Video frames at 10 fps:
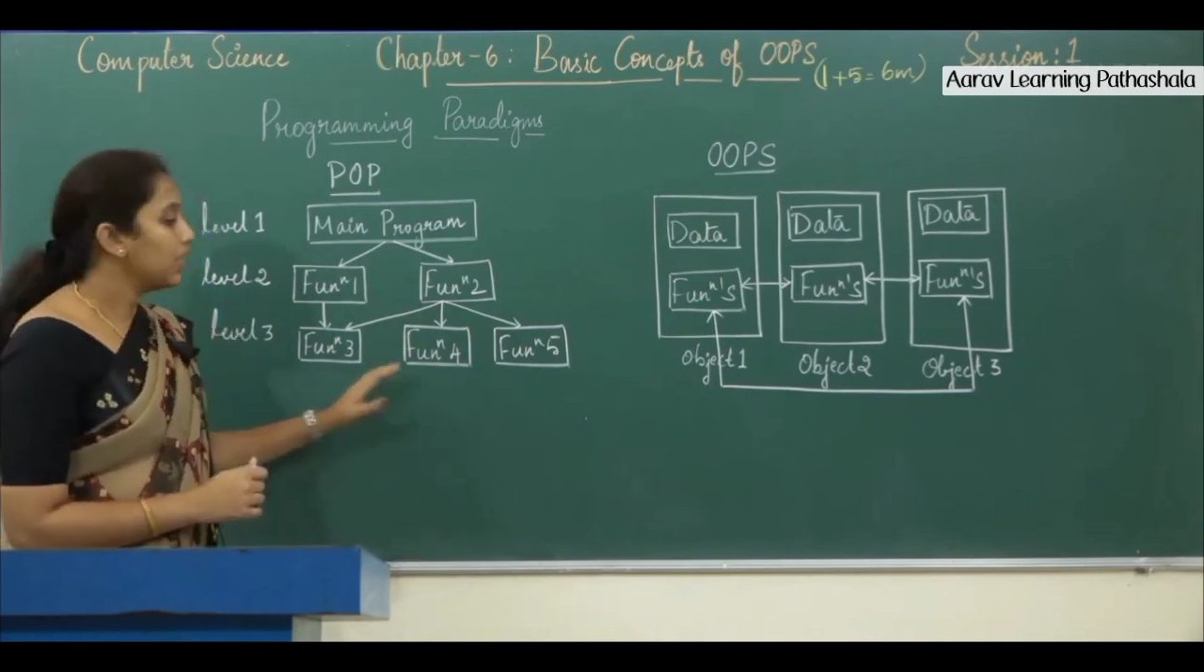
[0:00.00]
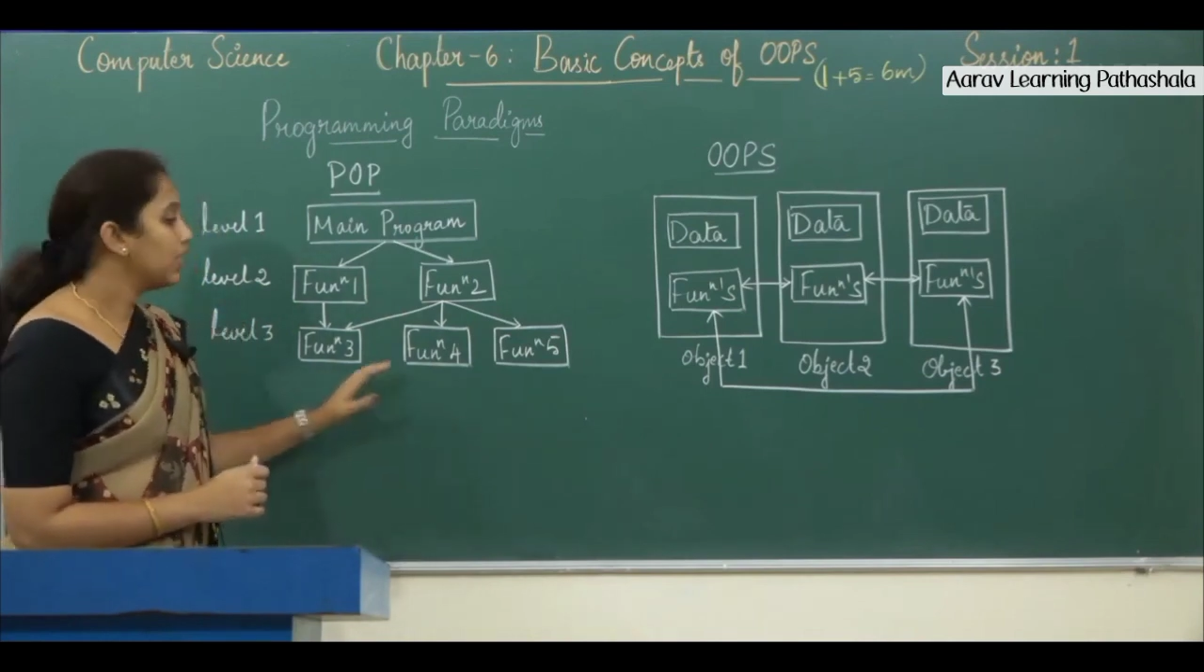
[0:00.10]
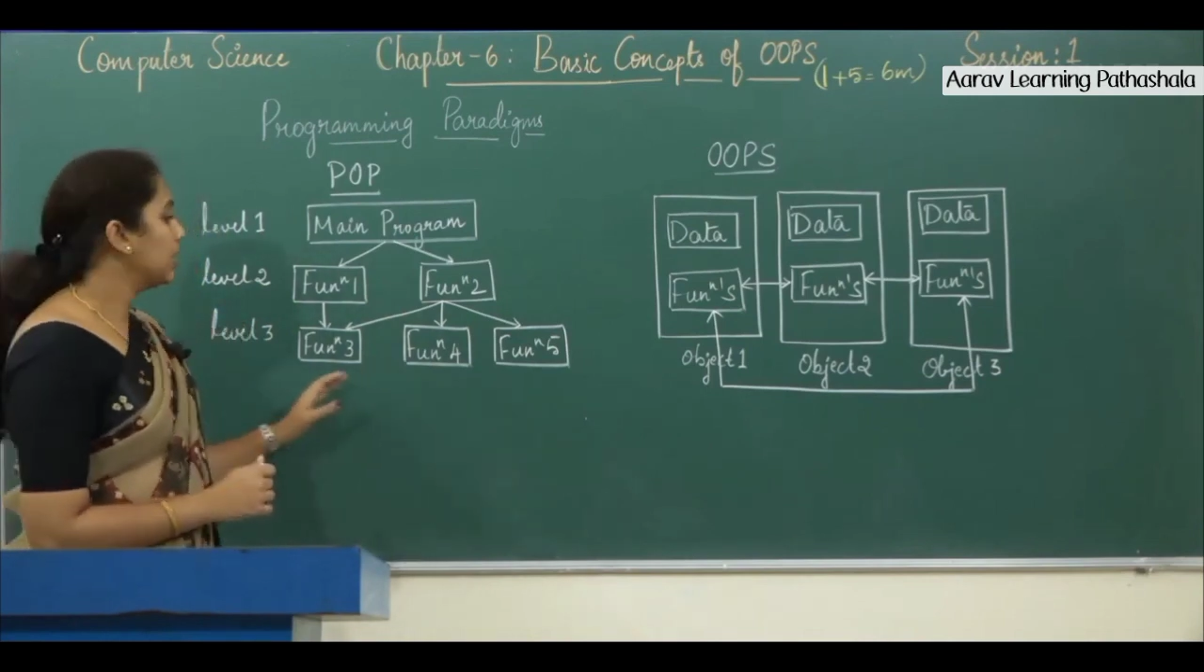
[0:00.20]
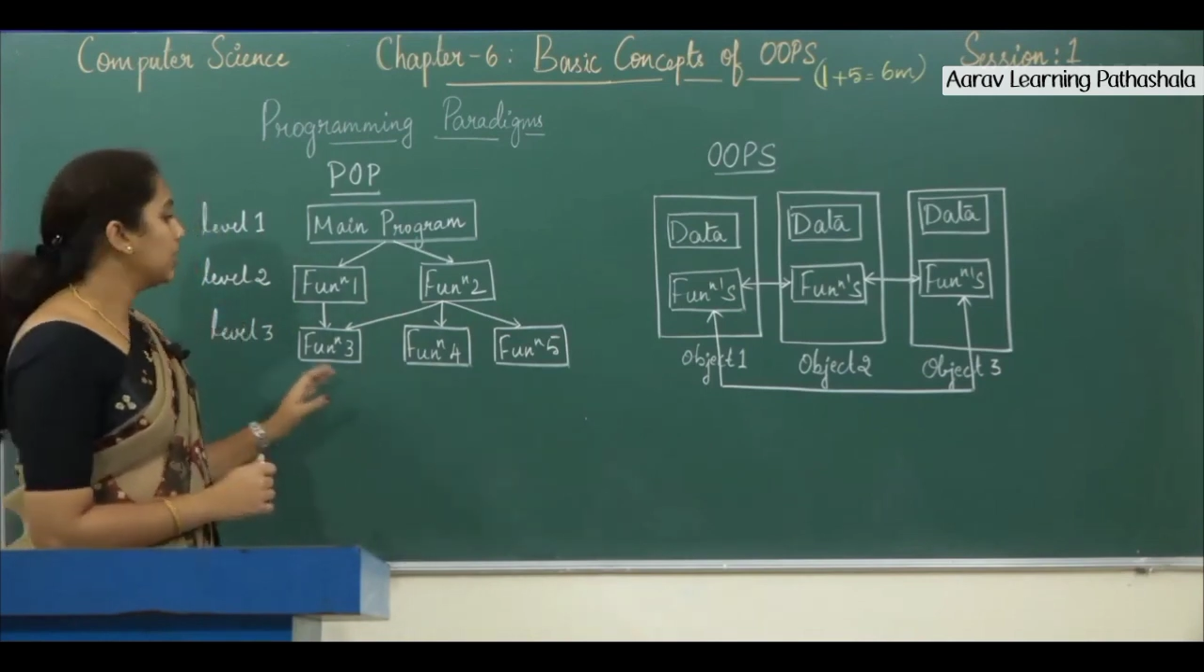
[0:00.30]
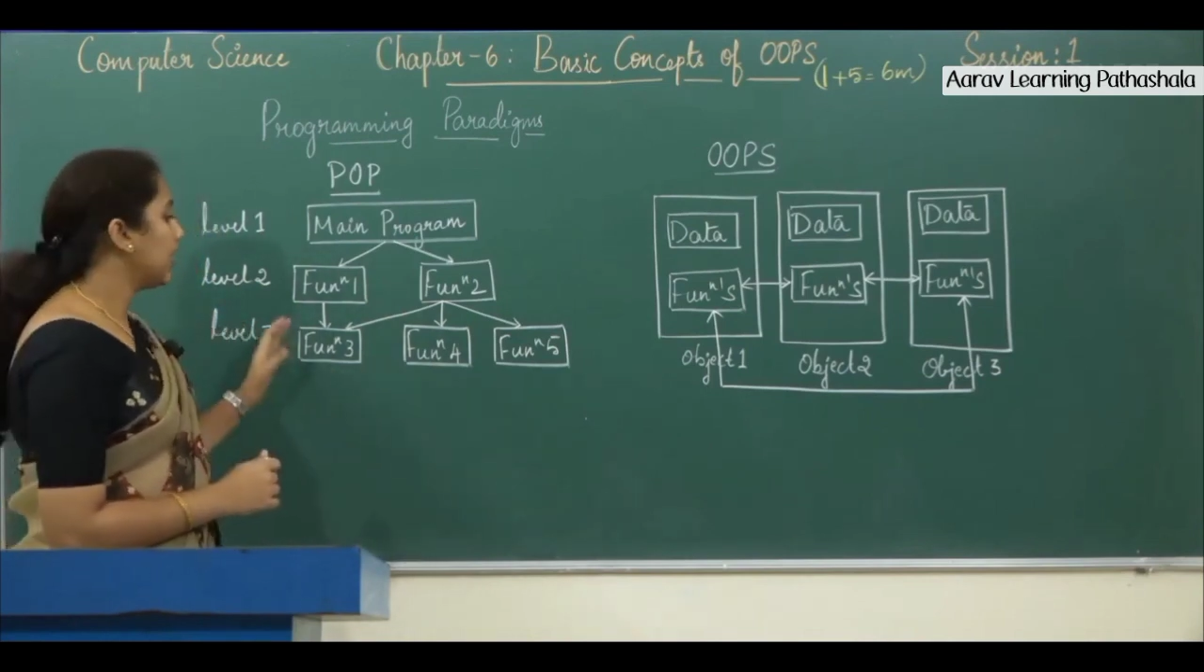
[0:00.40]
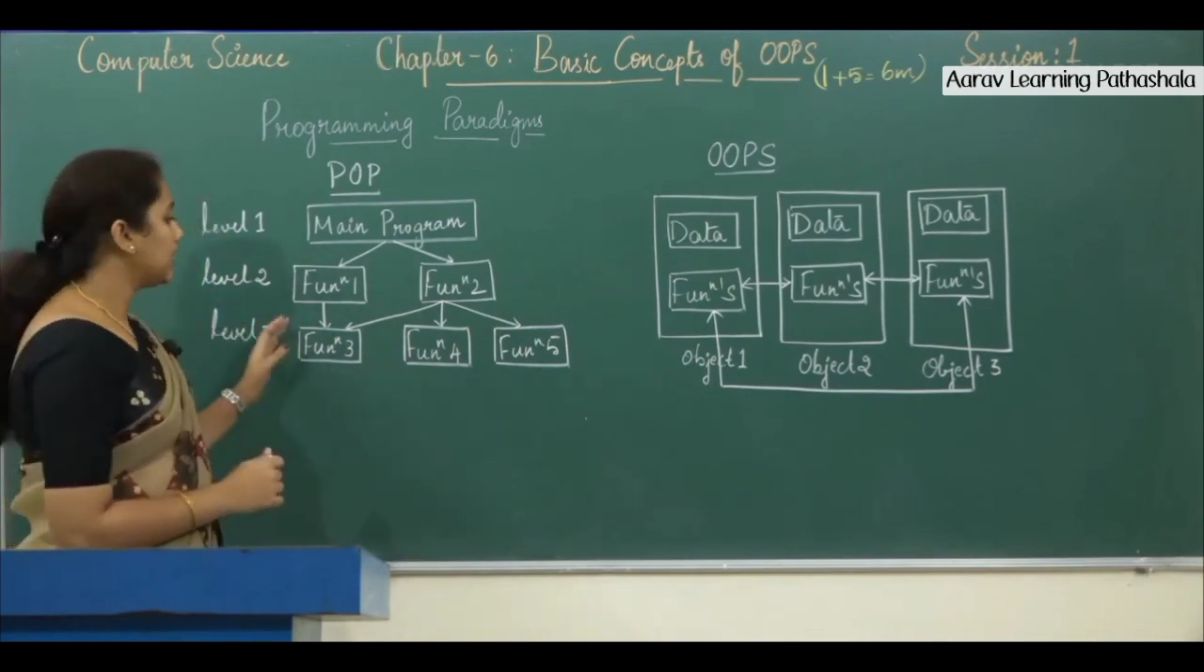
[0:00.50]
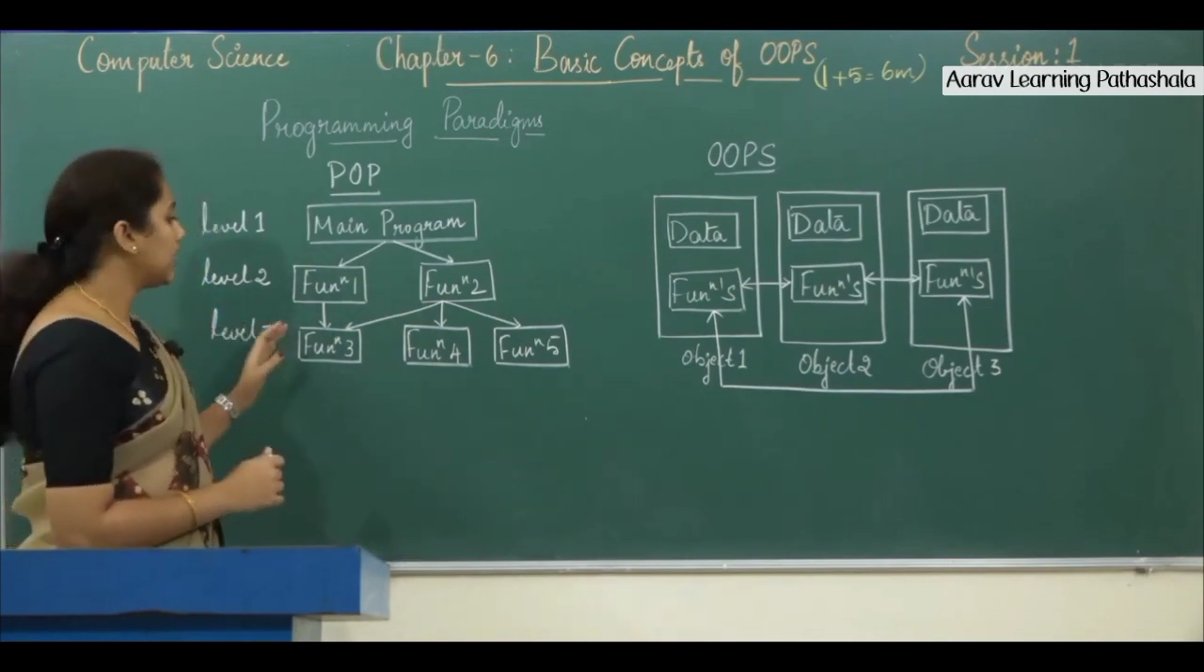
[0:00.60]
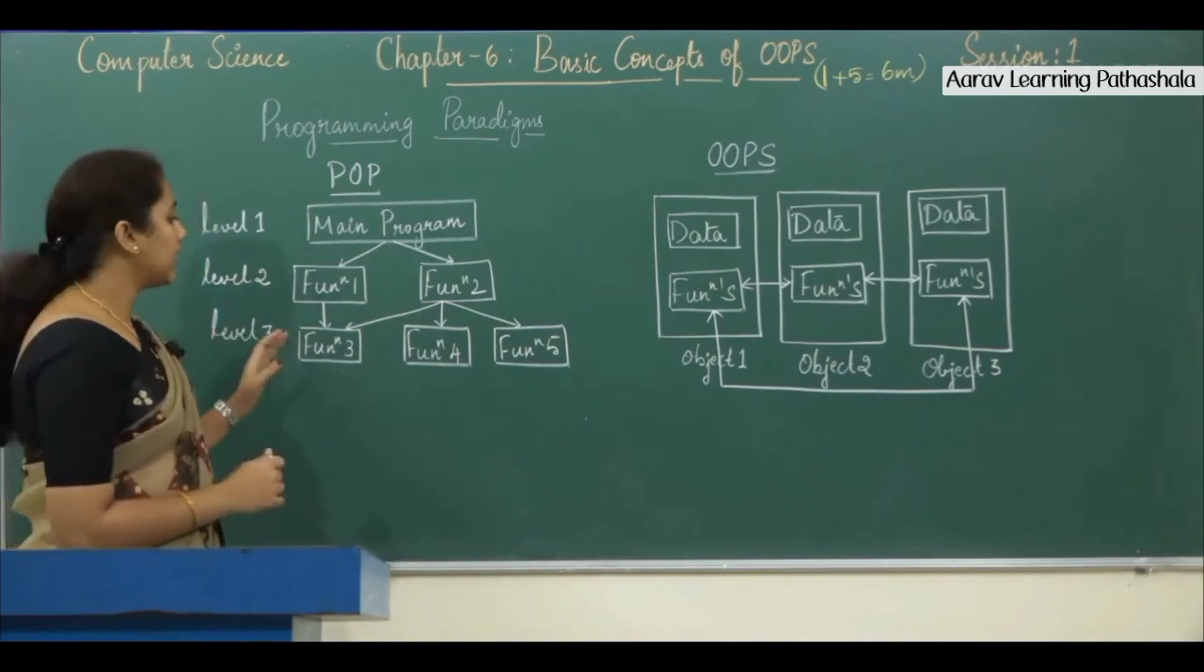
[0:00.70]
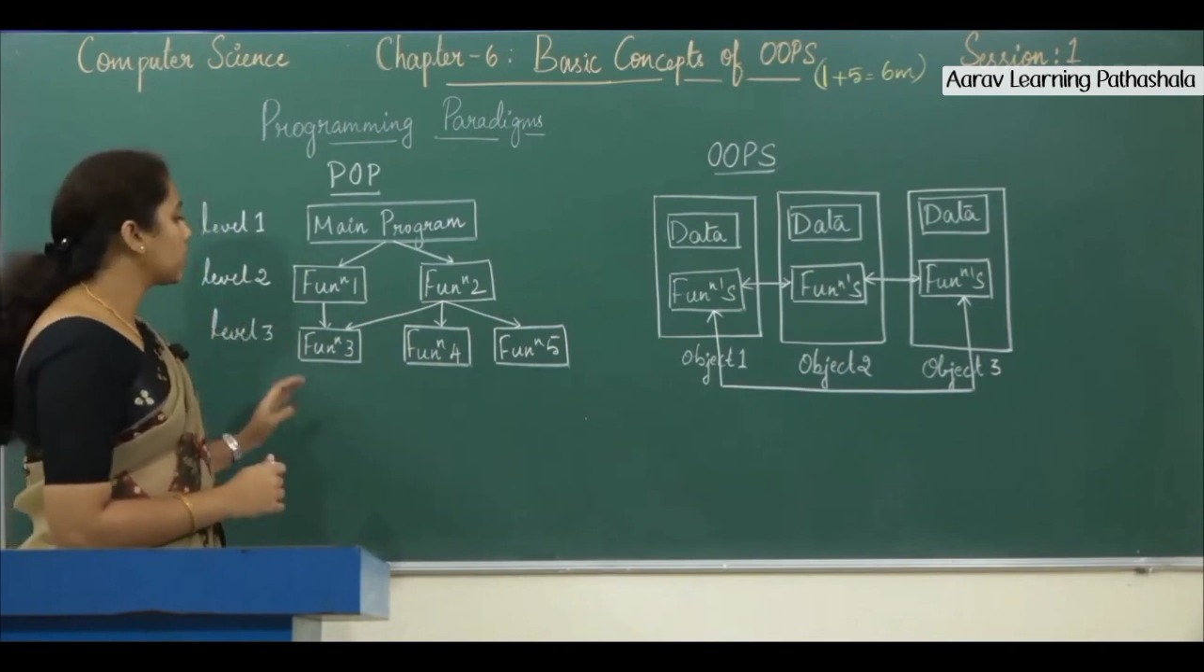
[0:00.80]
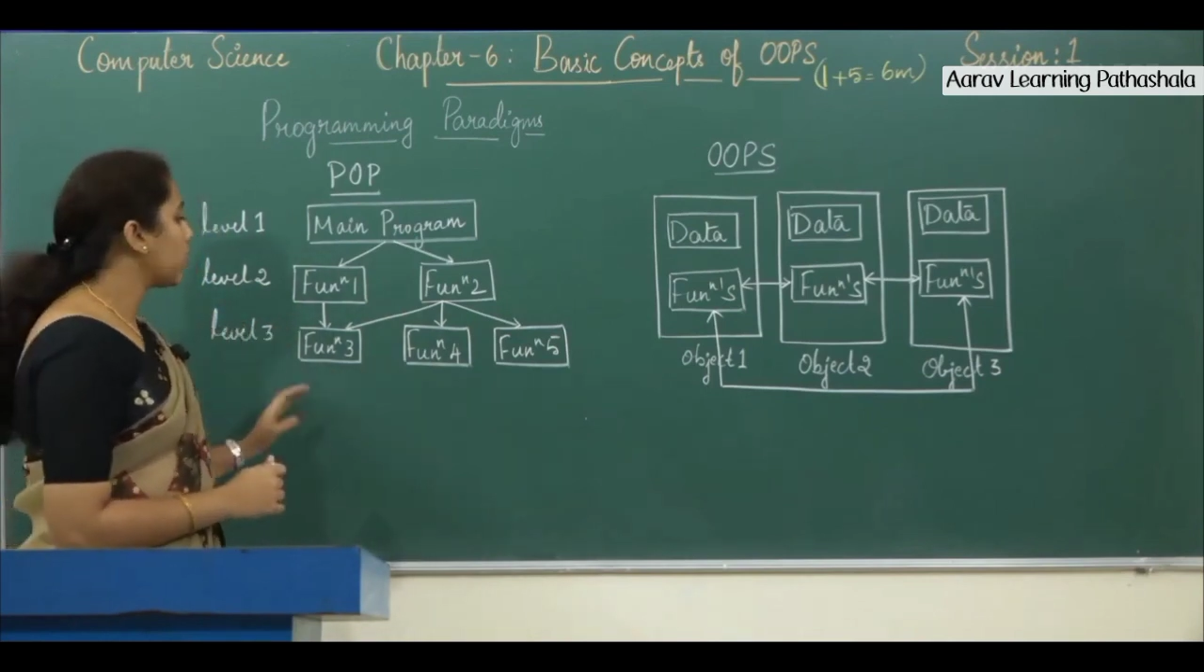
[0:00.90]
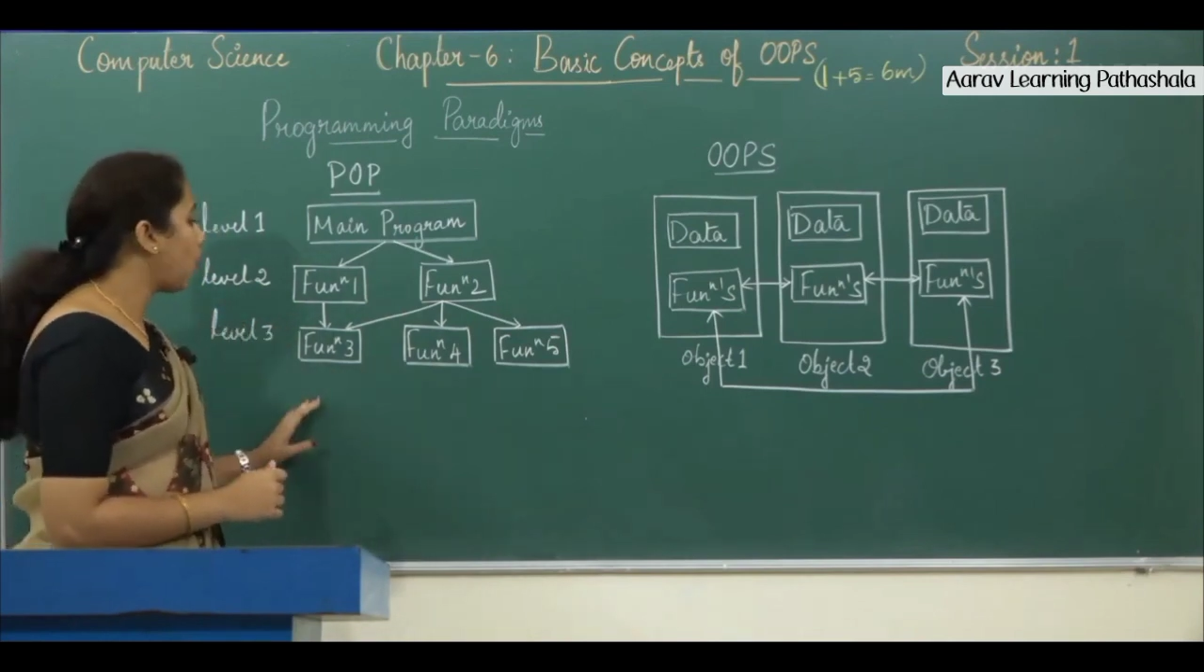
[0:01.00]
Here, data is